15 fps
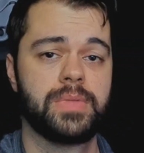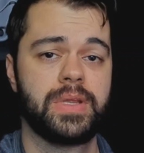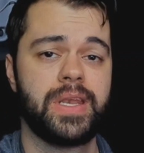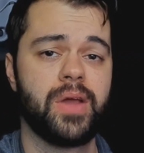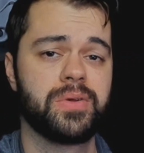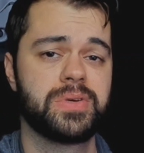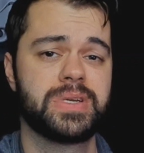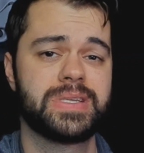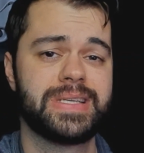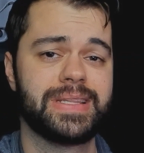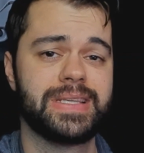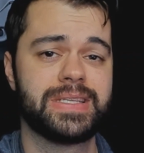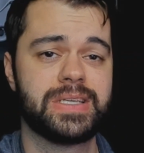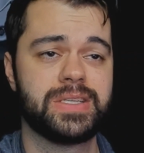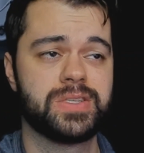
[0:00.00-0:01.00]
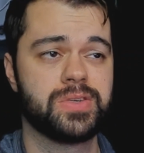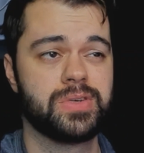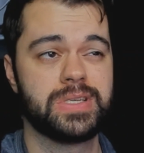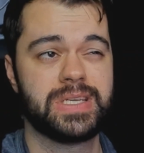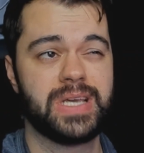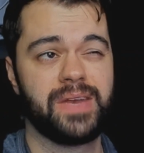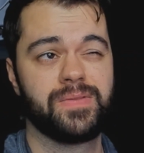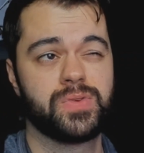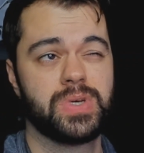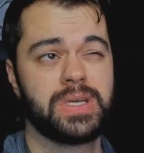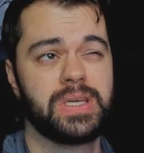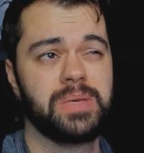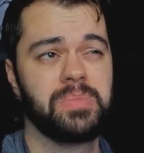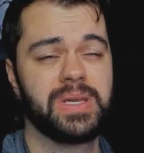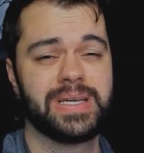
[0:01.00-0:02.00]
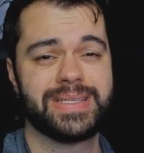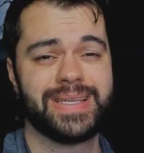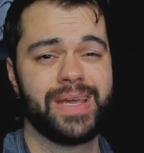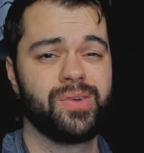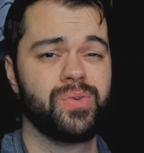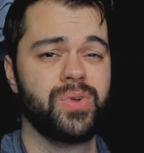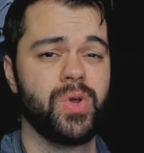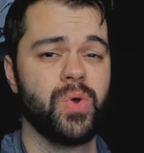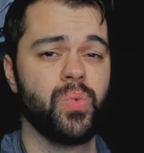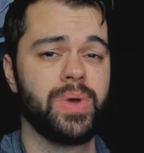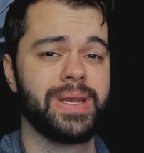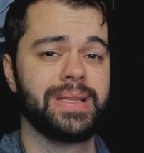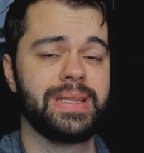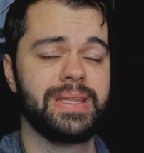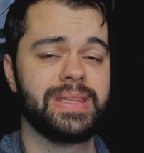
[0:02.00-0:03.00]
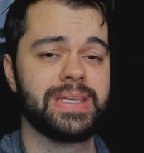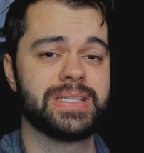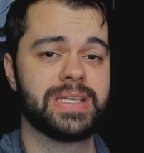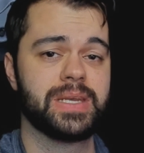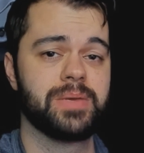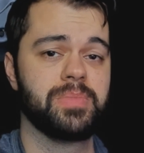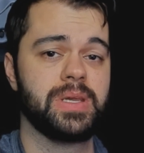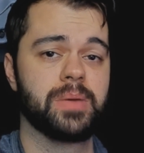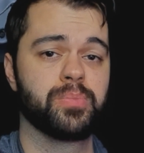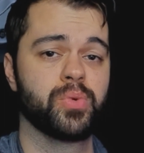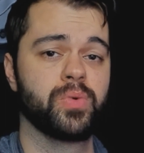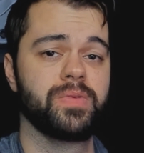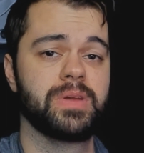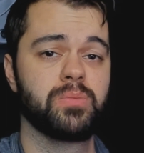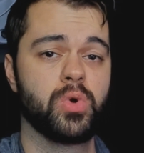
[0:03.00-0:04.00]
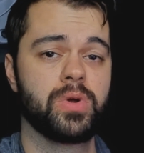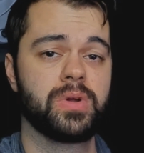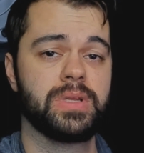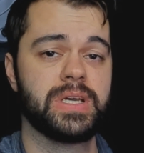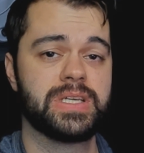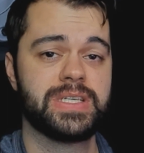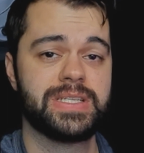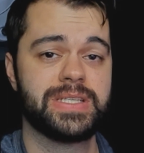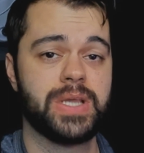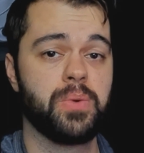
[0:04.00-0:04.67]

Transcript: Now, addressing this concern is kind of tricky because I don't know when Alethea is going to be approving more collections.